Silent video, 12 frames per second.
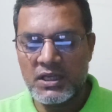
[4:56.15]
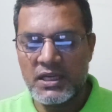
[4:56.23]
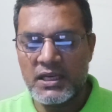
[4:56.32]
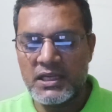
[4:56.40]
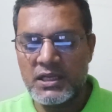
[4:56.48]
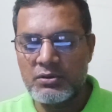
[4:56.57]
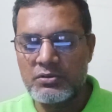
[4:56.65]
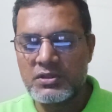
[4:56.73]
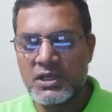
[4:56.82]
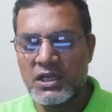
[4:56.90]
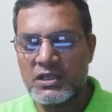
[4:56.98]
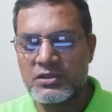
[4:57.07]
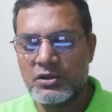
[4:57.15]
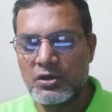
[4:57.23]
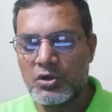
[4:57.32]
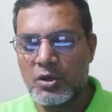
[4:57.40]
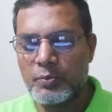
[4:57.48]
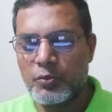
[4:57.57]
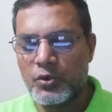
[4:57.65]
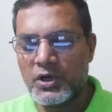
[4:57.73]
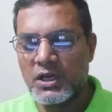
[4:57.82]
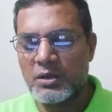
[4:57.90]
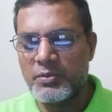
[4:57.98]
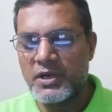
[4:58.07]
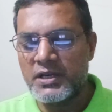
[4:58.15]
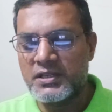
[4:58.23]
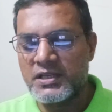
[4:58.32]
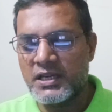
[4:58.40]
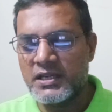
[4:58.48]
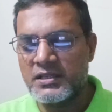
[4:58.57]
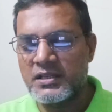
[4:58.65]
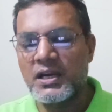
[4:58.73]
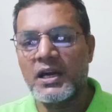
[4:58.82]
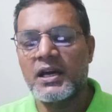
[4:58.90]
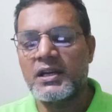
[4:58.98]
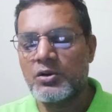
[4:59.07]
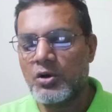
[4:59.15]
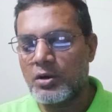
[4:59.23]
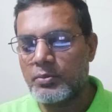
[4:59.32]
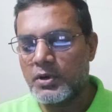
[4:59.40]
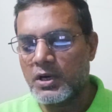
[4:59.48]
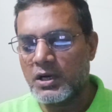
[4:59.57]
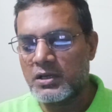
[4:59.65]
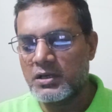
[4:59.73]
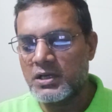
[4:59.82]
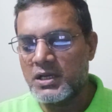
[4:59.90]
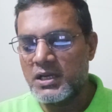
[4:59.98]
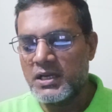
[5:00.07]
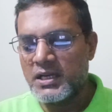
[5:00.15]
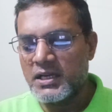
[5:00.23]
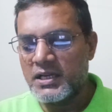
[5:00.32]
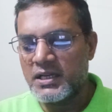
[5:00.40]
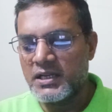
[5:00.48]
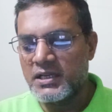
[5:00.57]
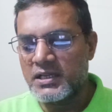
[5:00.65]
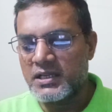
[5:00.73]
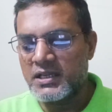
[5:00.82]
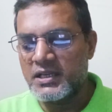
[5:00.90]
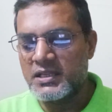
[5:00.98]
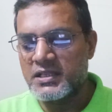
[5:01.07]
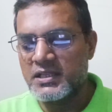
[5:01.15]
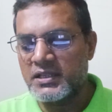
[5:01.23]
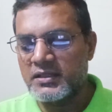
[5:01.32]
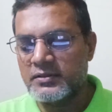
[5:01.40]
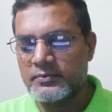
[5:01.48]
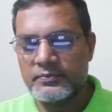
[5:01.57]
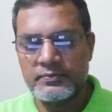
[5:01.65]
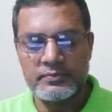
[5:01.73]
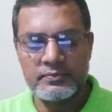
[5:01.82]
A huge collection of well-maintained and over increasing